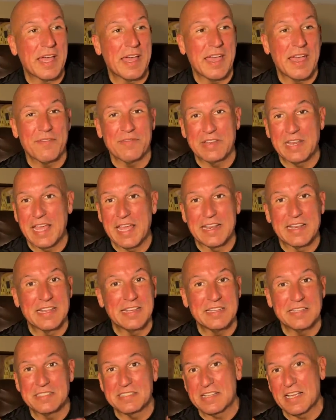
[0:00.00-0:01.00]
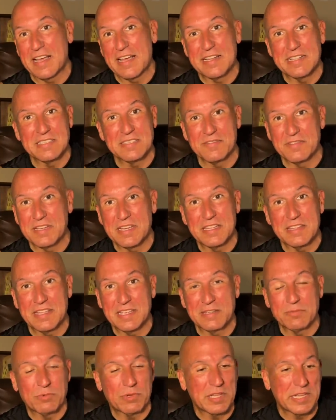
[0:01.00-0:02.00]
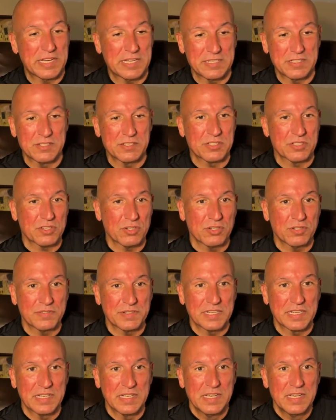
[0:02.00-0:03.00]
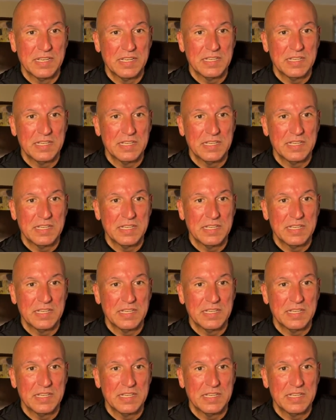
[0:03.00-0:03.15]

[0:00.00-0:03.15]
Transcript: I haven't had any signs of anything related to scurvy.